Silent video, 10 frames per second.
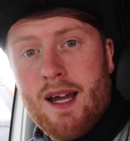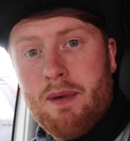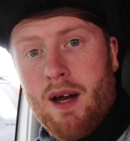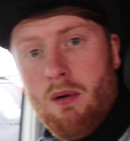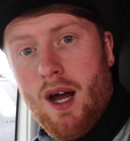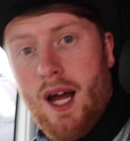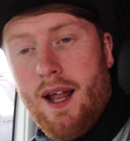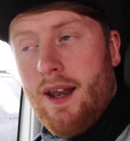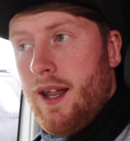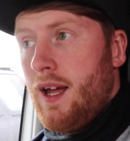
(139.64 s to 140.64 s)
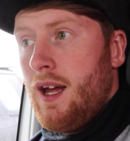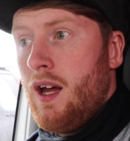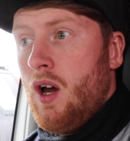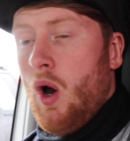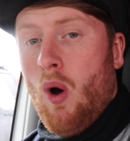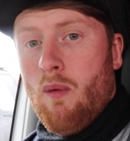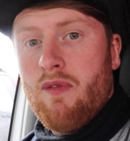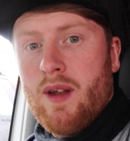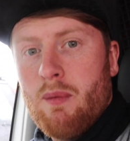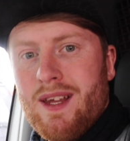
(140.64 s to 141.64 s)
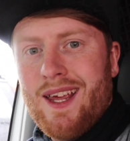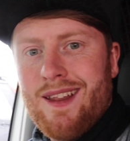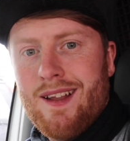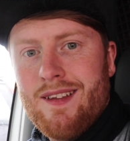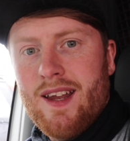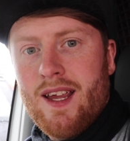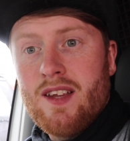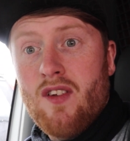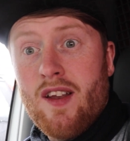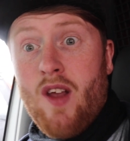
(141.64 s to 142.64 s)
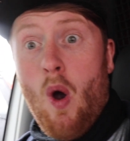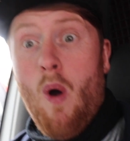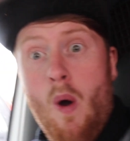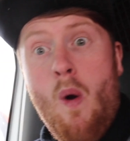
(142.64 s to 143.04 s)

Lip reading: up now, and hopefully we can get it done today. So let's go.